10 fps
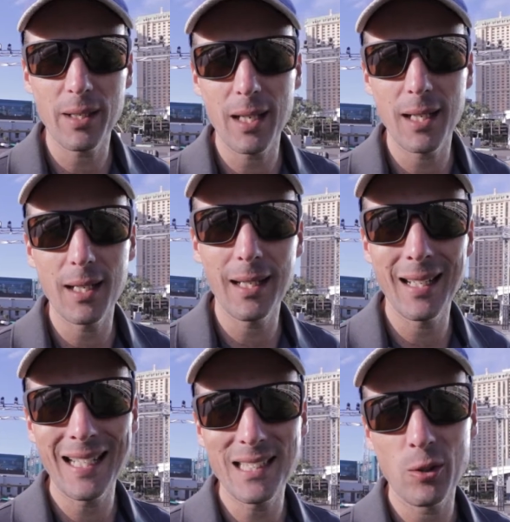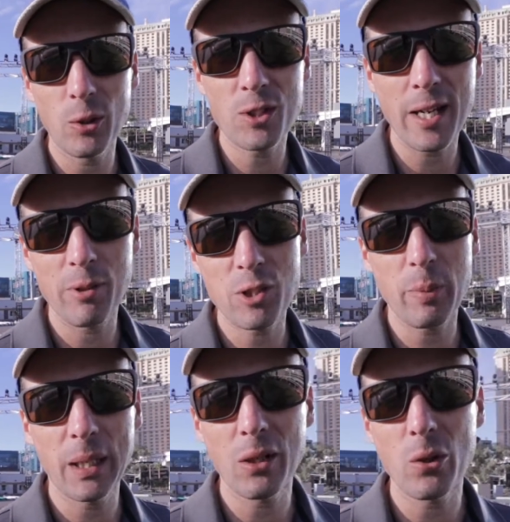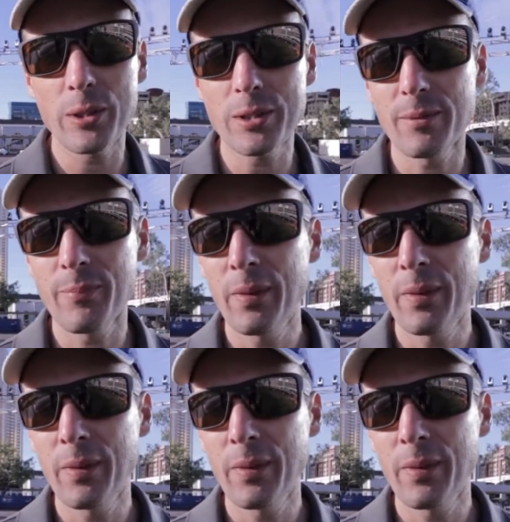an 18-hole championship putting course.